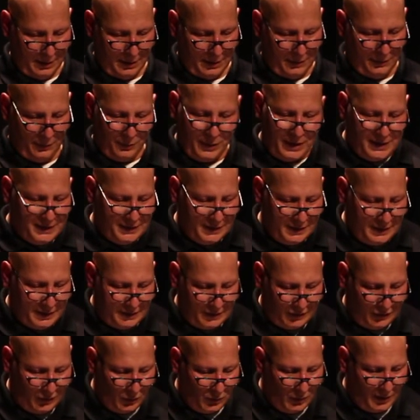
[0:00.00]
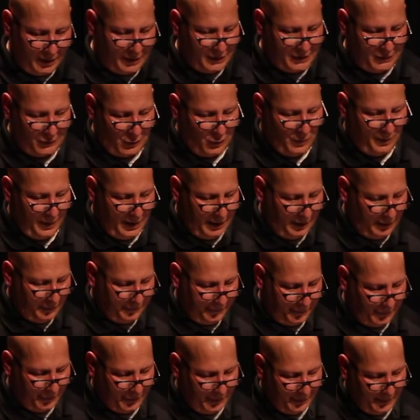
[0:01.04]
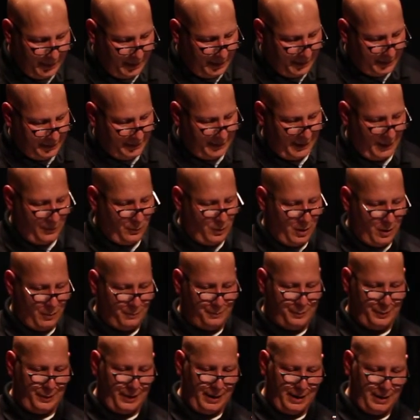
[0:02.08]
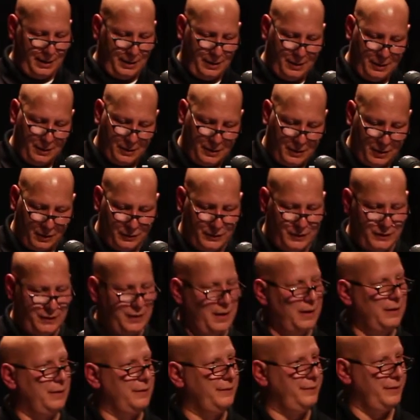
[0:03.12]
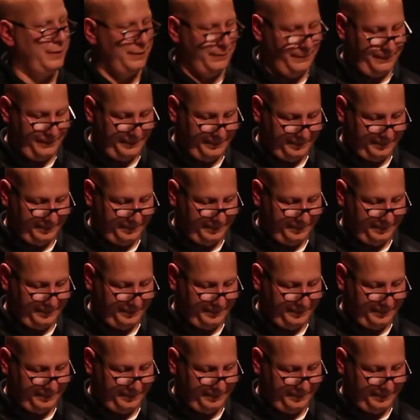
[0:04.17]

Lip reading: The reason this story is so meaningful to me is that while playing here, Coach Sullivan,